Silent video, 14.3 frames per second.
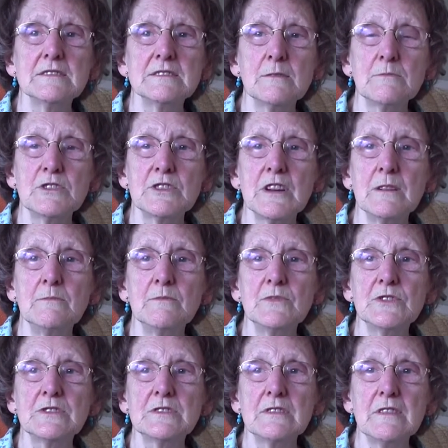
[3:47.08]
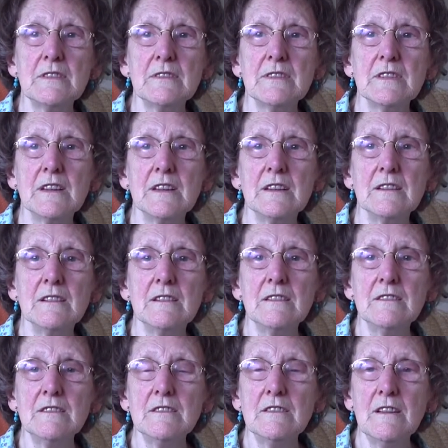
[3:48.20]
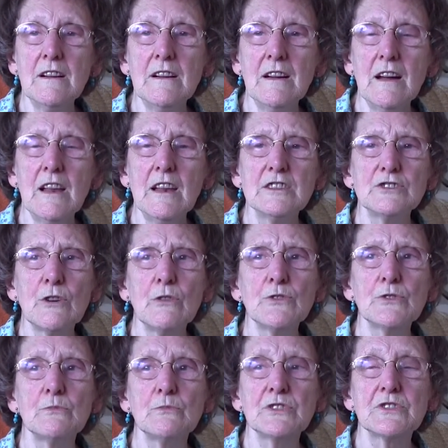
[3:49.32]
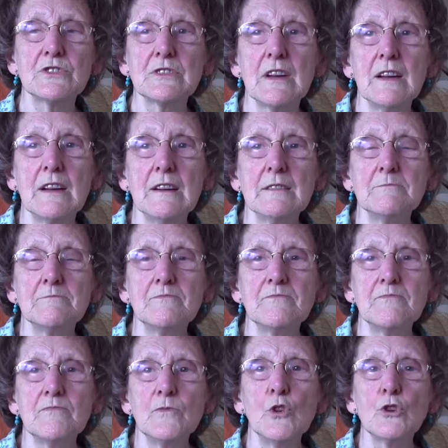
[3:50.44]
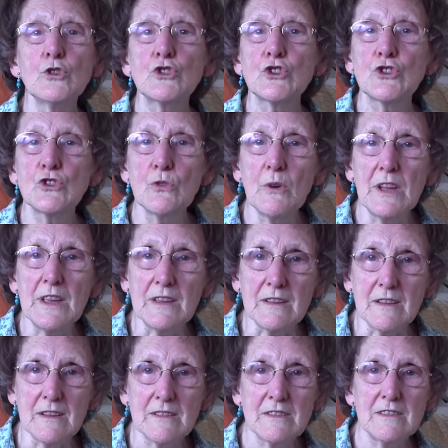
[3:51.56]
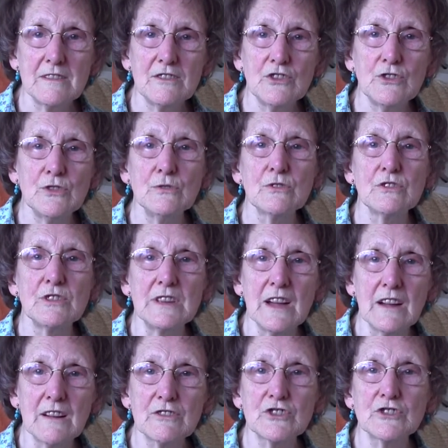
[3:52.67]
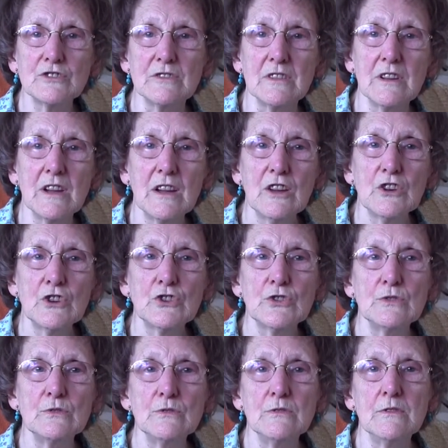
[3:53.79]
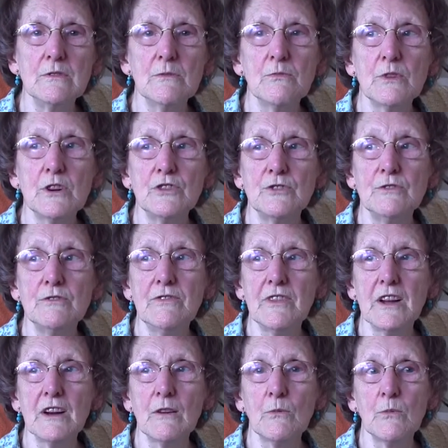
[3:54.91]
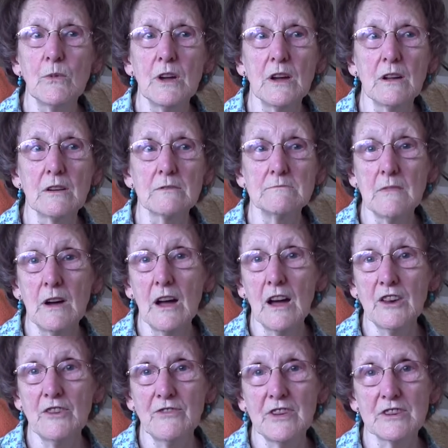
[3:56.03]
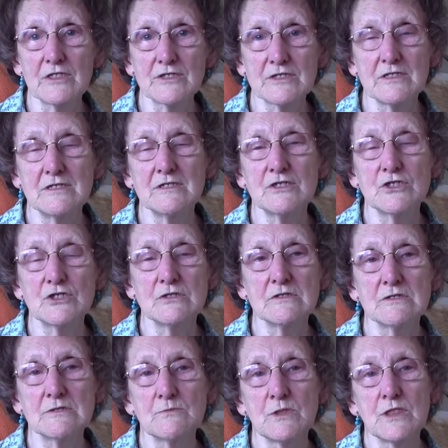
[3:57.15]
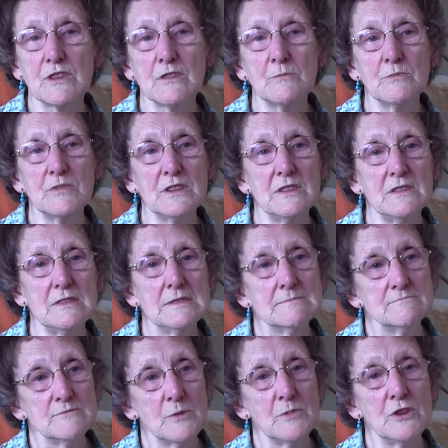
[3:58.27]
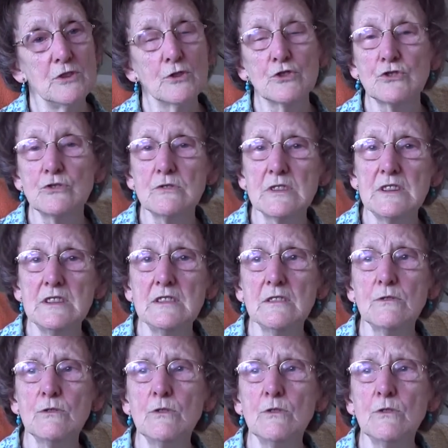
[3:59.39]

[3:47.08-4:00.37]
Sometimes the and it also was not showing your reaction to what you felt were adverse conditions, whether it be maybe not too clean a